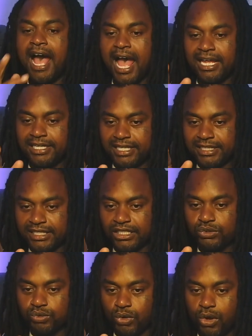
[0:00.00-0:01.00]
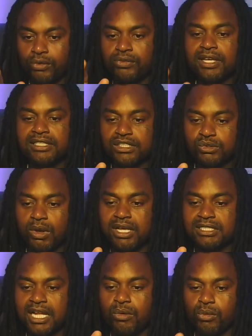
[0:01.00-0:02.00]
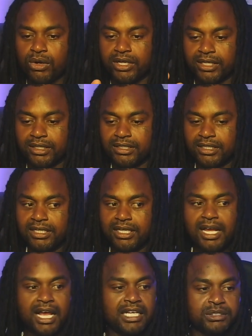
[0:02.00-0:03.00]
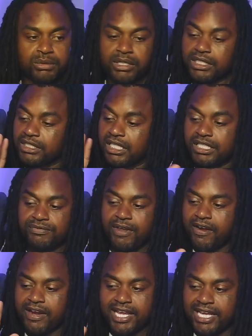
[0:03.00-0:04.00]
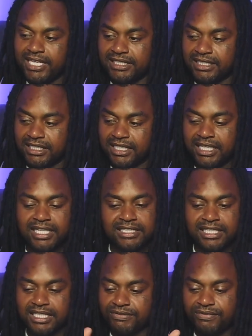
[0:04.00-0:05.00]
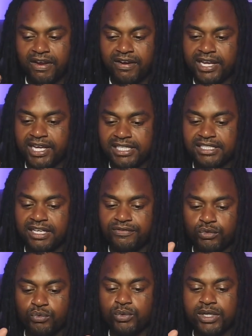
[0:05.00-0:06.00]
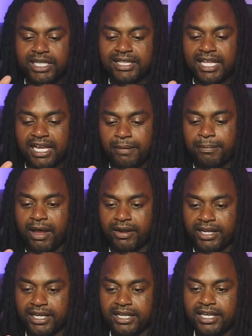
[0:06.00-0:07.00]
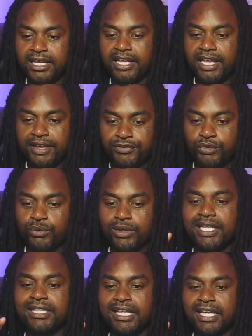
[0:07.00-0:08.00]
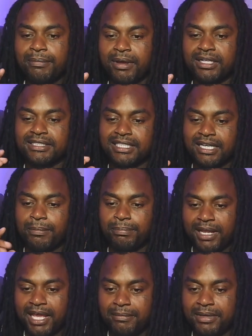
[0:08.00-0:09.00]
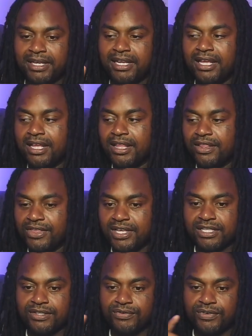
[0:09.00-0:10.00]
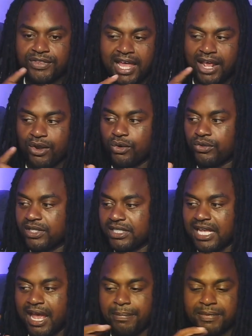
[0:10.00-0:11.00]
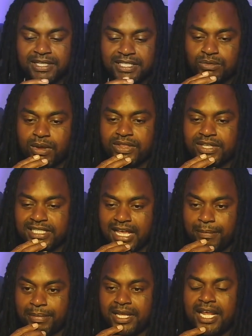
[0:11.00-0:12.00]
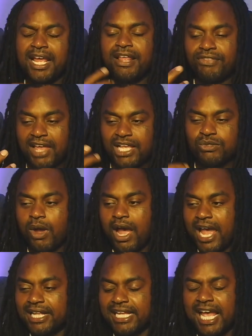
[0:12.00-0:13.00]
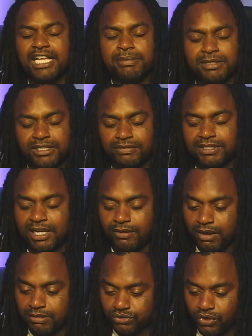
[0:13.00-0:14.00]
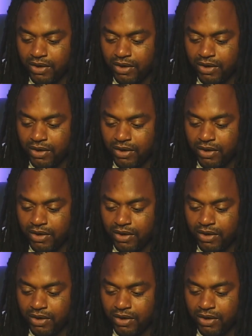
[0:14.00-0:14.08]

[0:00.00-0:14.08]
I did this wrong, this is why it's not working. I swear, it's very easy. It's very easy if you really think about it. If you really think about it, instead of blaming this for that, or this happened, this is why this happened. That's why I had to ask myself today when I was